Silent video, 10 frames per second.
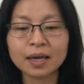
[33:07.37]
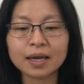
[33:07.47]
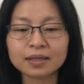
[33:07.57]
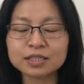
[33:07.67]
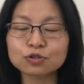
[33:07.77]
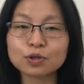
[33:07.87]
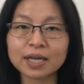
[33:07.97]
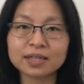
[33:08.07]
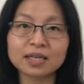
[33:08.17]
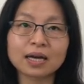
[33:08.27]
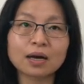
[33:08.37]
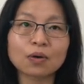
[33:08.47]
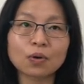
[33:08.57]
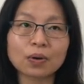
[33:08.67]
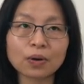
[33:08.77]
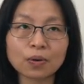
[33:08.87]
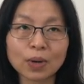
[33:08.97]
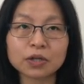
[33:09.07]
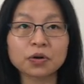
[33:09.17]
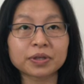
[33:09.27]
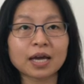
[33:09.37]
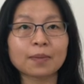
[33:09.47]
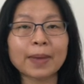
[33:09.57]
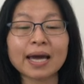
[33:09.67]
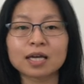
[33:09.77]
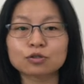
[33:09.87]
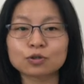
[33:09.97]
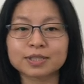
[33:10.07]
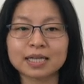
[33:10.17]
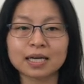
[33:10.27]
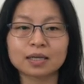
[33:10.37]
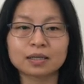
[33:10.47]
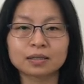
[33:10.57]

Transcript: And let's look at the uh, what attack packet looks like.